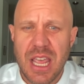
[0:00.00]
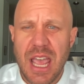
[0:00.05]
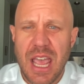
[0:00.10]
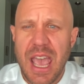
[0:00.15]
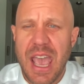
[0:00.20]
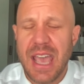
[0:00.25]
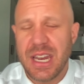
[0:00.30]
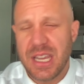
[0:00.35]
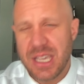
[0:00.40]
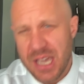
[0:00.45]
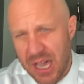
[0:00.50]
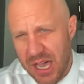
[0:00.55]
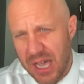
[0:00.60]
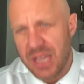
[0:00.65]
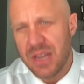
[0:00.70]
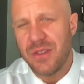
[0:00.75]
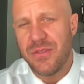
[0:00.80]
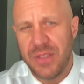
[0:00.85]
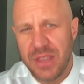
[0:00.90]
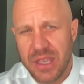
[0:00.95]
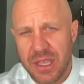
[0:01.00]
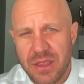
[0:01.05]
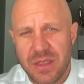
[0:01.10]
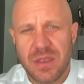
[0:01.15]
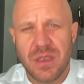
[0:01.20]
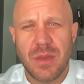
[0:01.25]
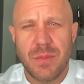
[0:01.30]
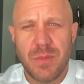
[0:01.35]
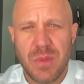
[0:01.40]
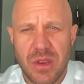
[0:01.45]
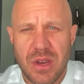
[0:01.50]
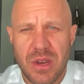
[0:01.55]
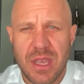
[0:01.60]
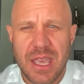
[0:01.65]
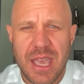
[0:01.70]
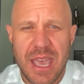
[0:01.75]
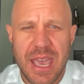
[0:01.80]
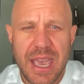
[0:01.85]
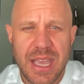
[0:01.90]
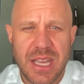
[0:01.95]
and conflict
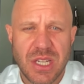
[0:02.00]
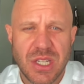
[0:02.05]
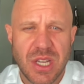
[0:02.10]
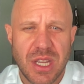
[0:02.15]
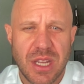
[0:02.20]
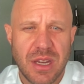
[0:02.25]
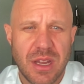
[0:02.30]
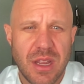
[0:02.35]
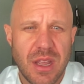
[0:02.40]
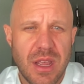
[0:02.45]
communication.